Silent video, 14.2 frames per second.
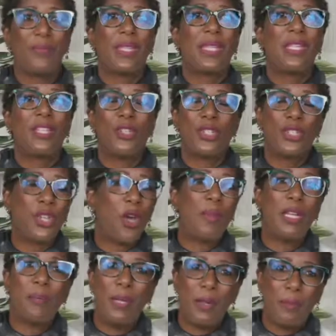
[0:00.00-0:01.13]
There's so
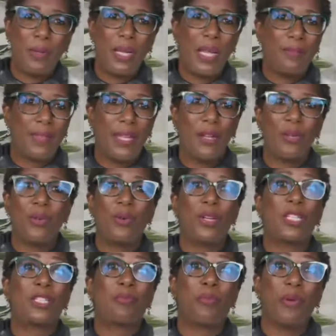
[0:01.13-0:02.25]
many people out there who are
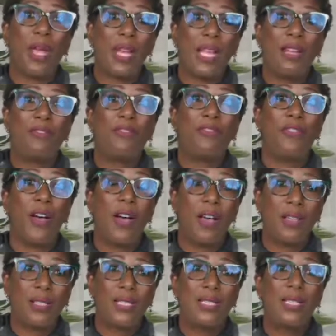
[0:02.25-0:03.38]
spreading
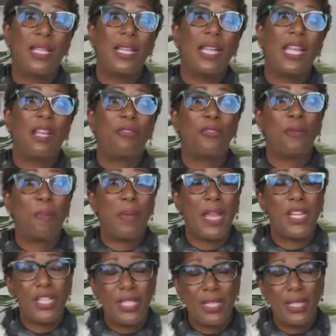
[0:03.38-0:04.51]
false
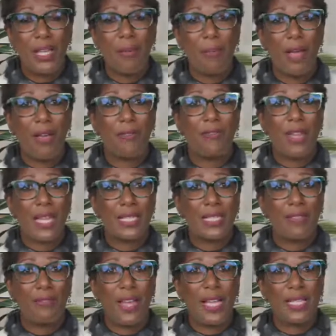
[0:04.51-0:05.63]
information about
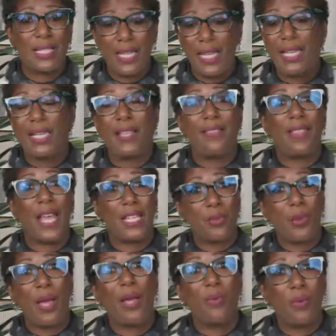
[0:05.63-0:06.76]
the vaccine, and that's
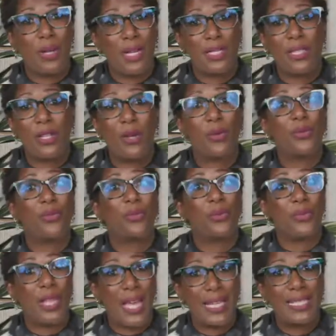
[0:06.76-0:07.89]
why I wanted to go
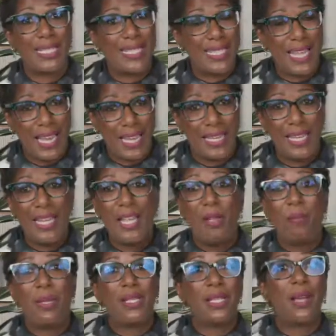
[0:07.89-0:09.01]
through that tonight,
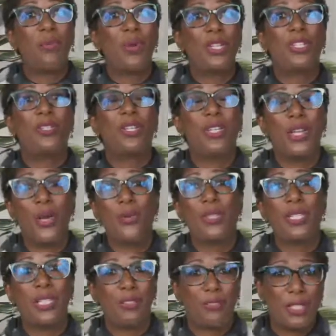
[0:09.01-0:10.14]
because I want you to know the
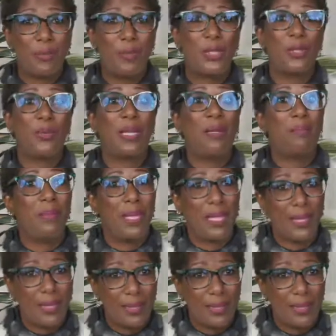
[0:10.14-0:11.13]
difference between myth,